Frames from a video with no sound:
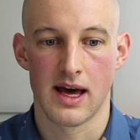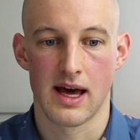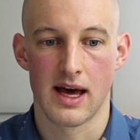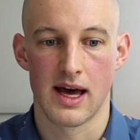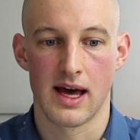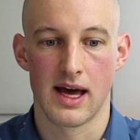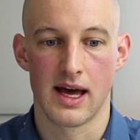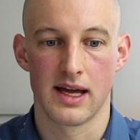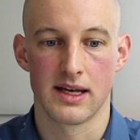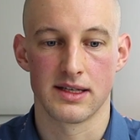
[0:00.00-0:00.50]

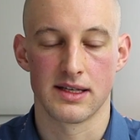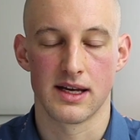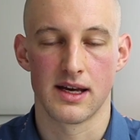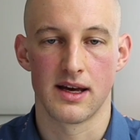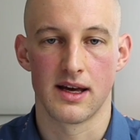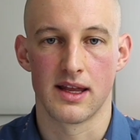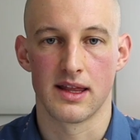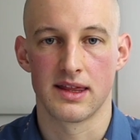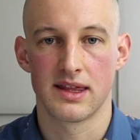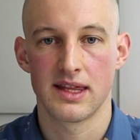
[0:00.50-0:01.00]
And
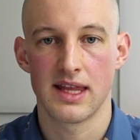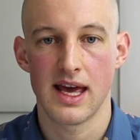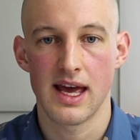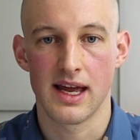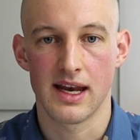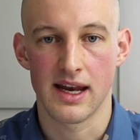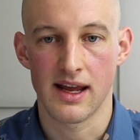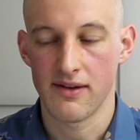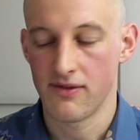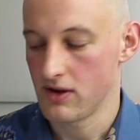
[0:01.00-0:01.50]

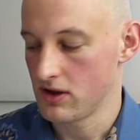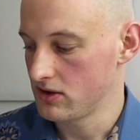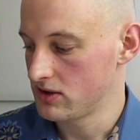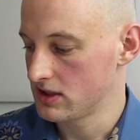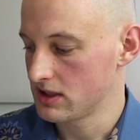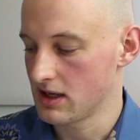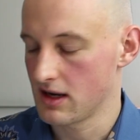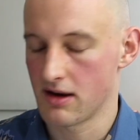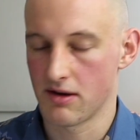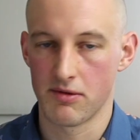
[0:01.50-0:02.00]
then if you
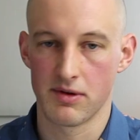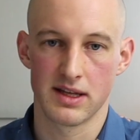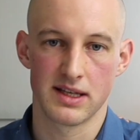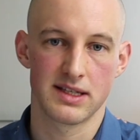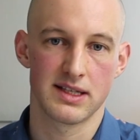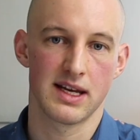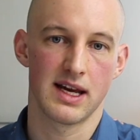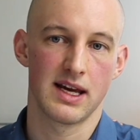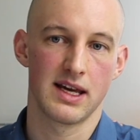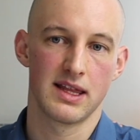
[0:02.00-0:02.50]
start with,
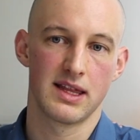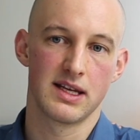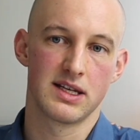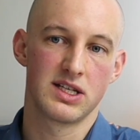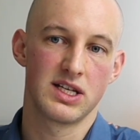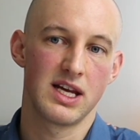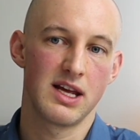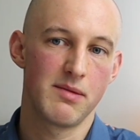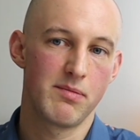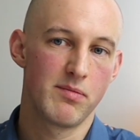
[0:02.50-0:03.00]
say,
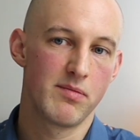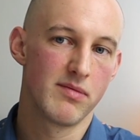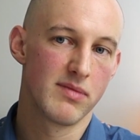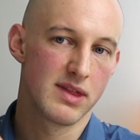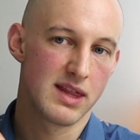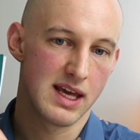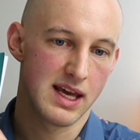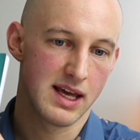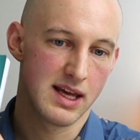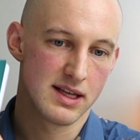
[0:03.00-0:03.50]

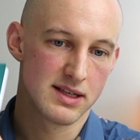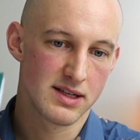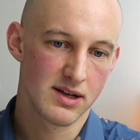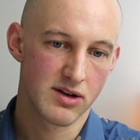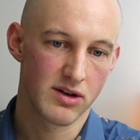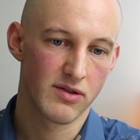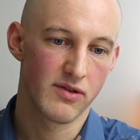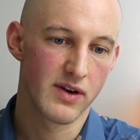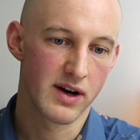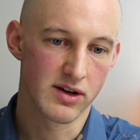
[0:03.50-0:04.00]
the Zero
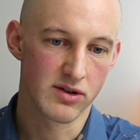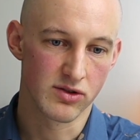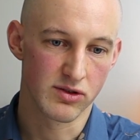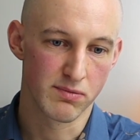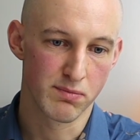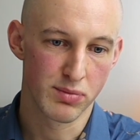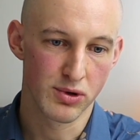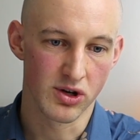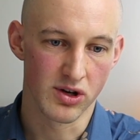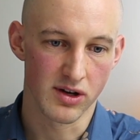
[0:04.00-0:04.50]
to Finals
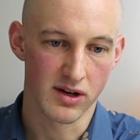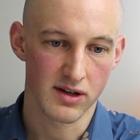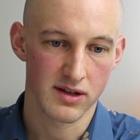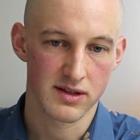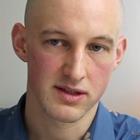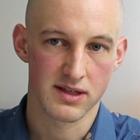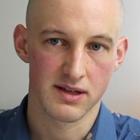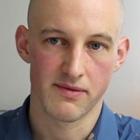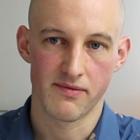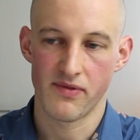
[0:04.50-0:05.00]

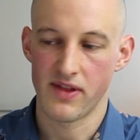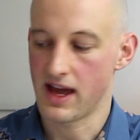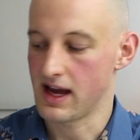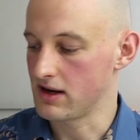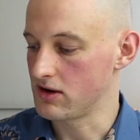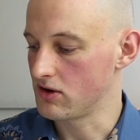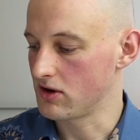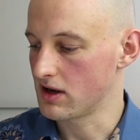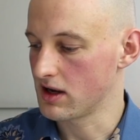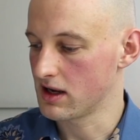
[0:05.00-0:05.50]
books, and
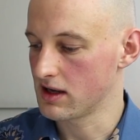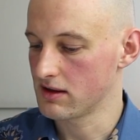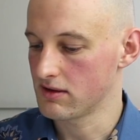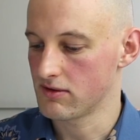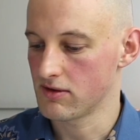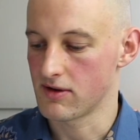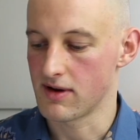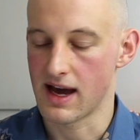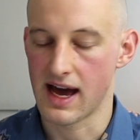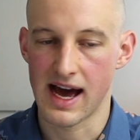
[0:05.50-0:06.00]
you're going
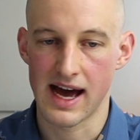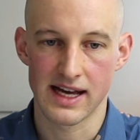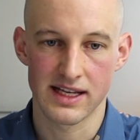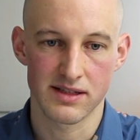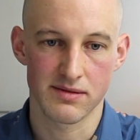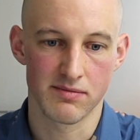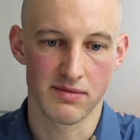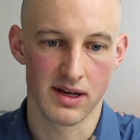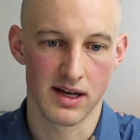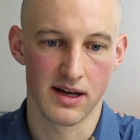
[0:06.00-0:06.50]
through
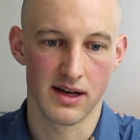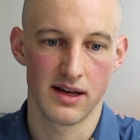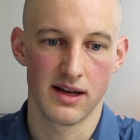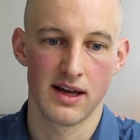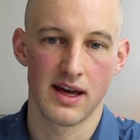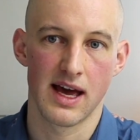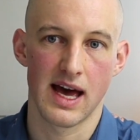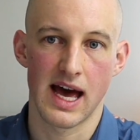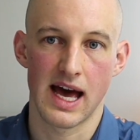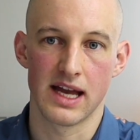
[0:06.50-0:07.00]
asthma
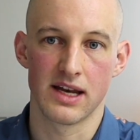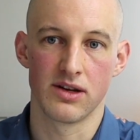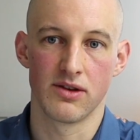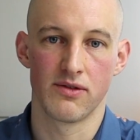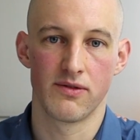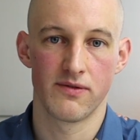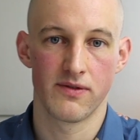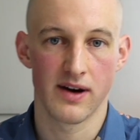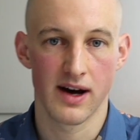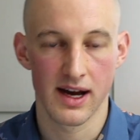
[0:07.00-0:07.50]
and you
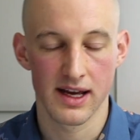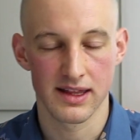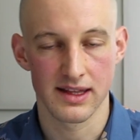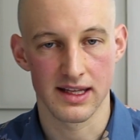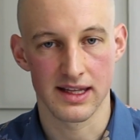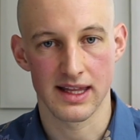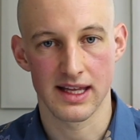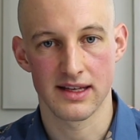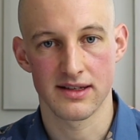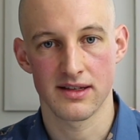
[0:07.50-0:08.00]
find
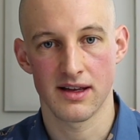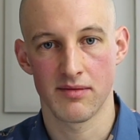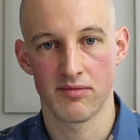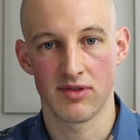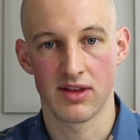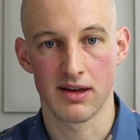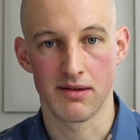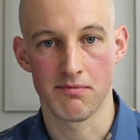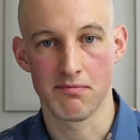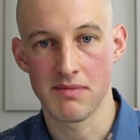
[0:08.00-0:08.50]
that there's
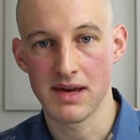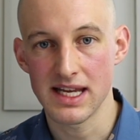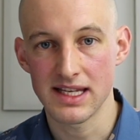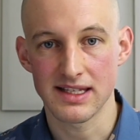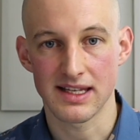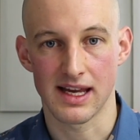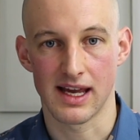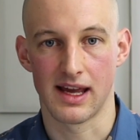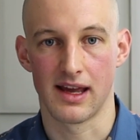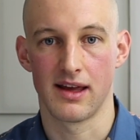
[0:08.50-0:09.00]
something
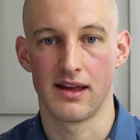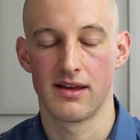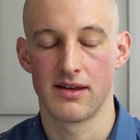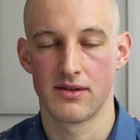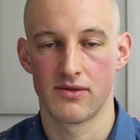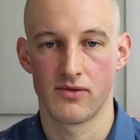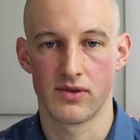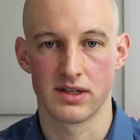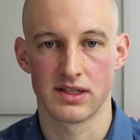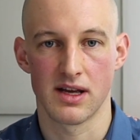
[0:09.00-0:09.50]
missing,
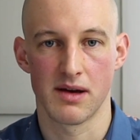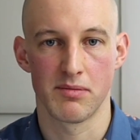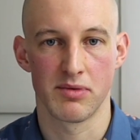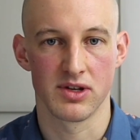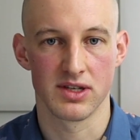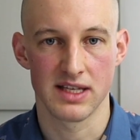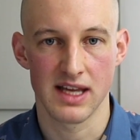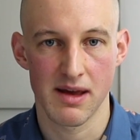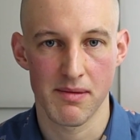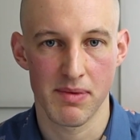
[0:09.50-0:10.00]
for example, you
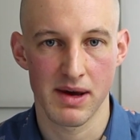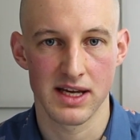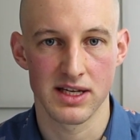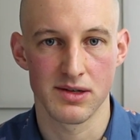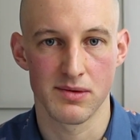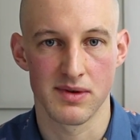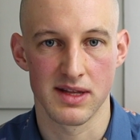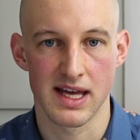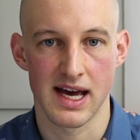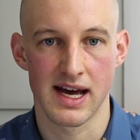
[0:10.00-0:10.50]
see a
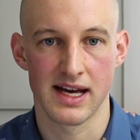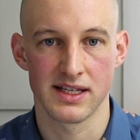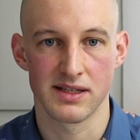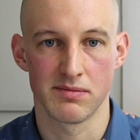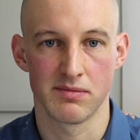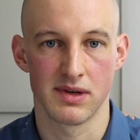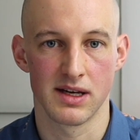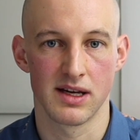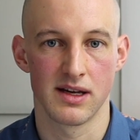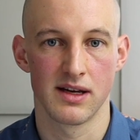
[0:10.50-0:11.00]
patient with
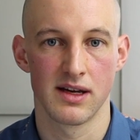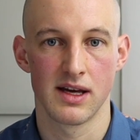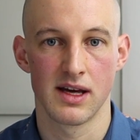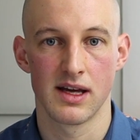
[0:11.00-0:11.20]
asthma,